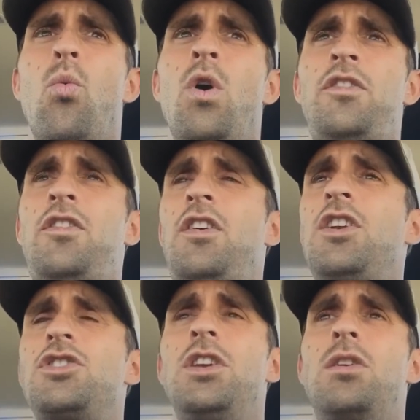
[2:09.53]
was
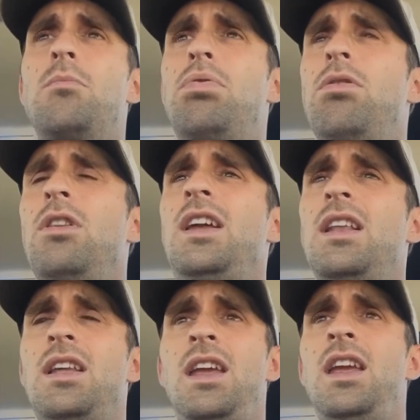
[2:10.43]
essentially
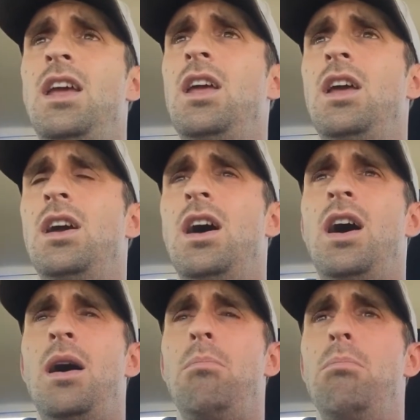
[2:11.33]
completely
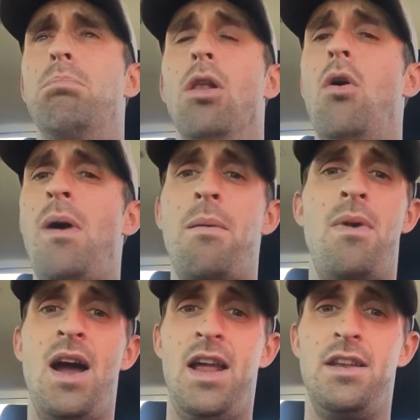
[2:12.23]
blow my
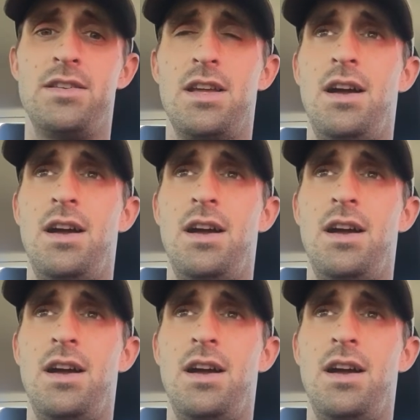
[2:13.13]
mind.